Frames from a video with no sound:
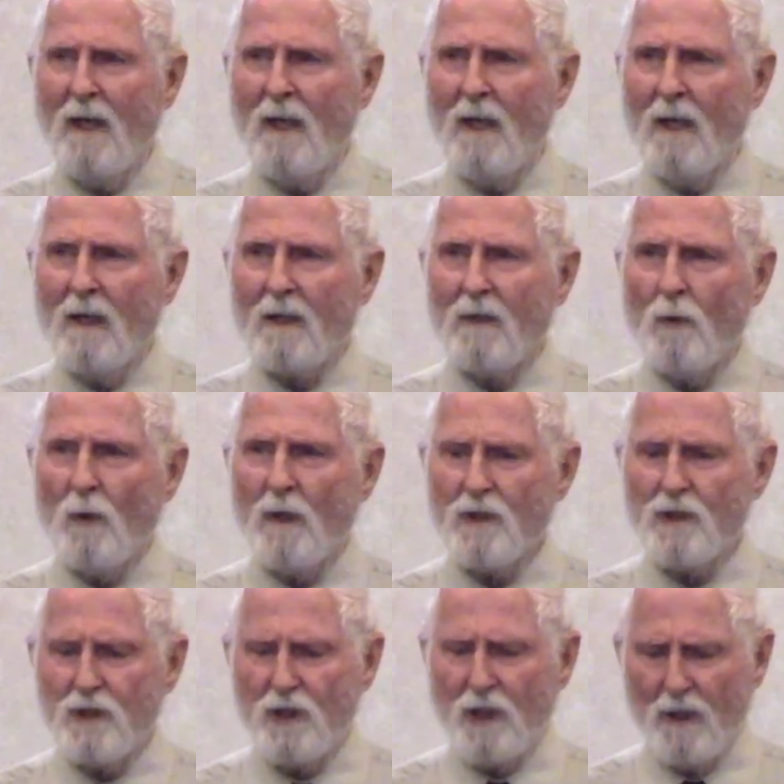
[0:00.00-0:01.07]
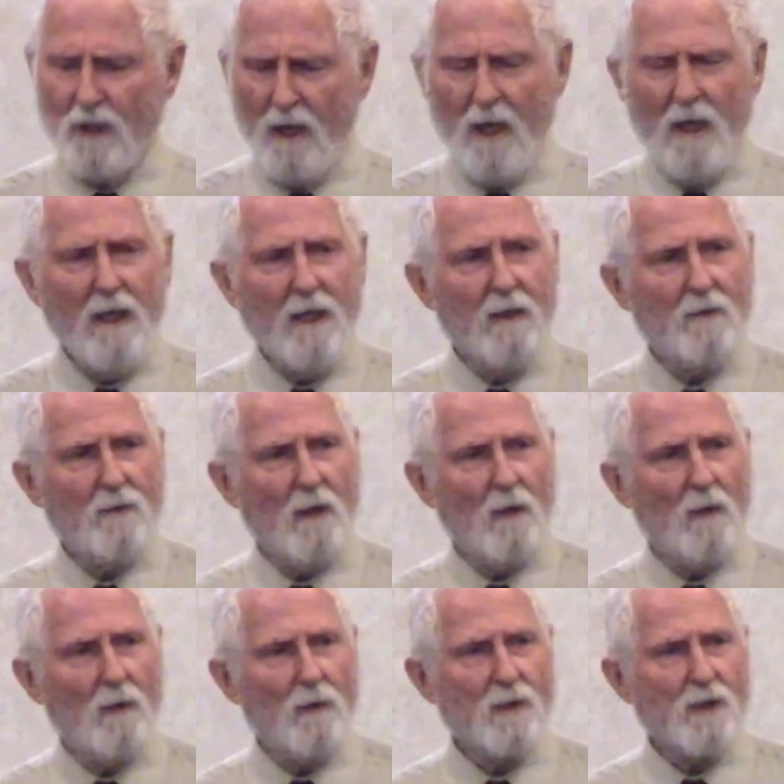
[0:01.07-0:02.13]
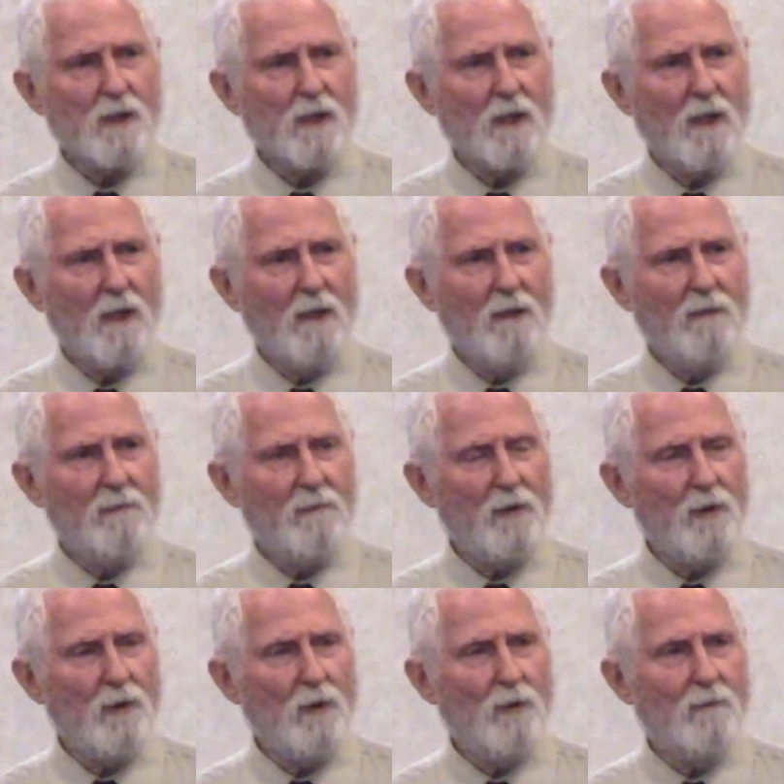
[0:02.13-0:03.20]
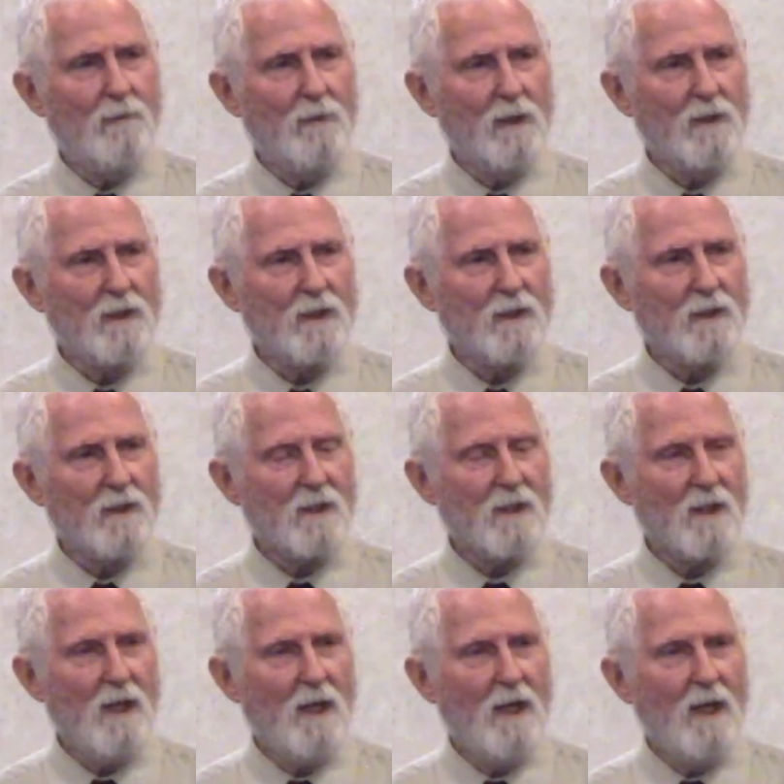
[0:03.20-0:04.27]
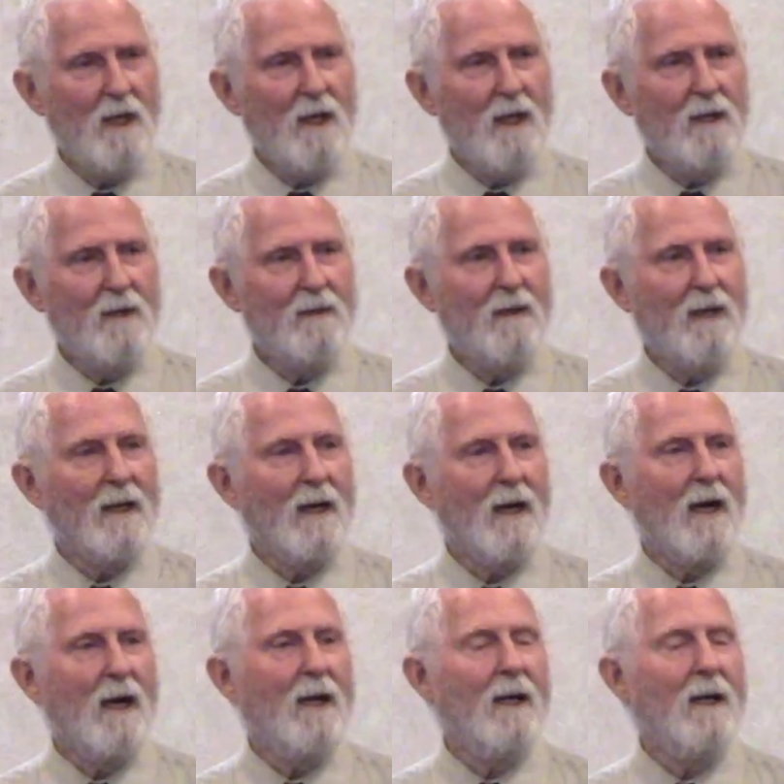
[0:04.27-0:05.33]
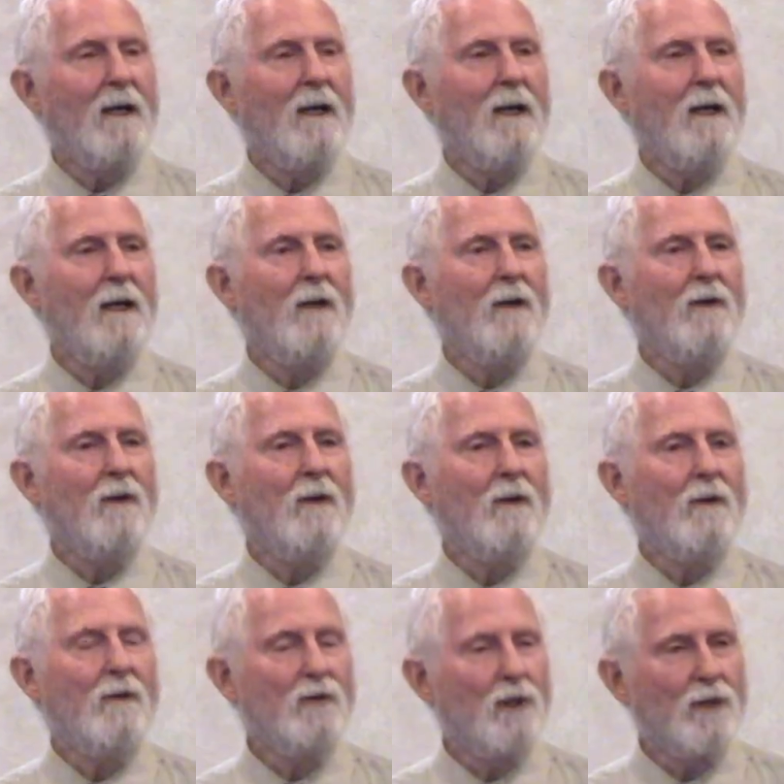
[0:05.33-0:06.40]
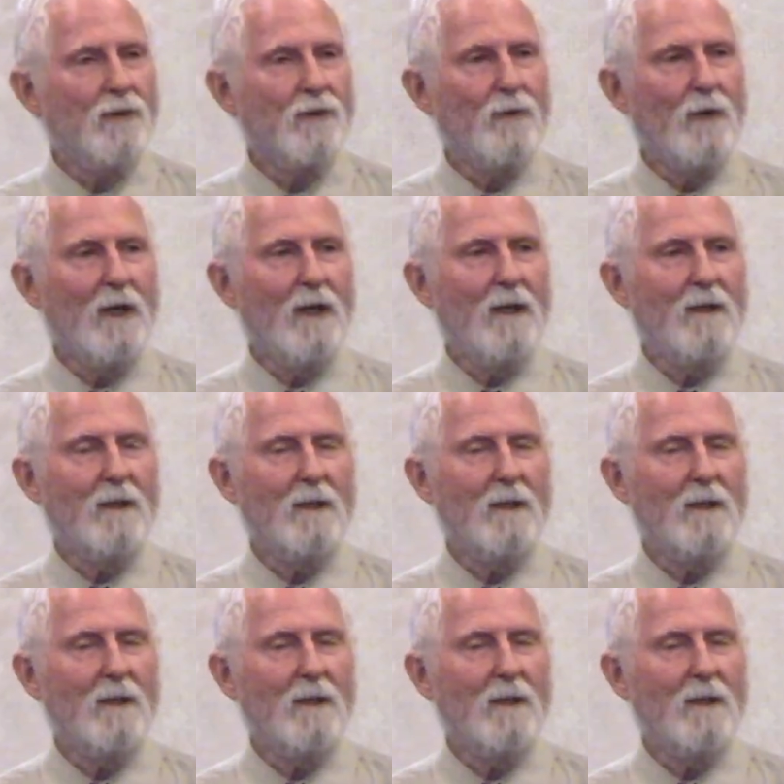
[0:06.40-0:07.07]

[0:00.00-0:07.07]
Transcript: A question. In those few verses that I just read,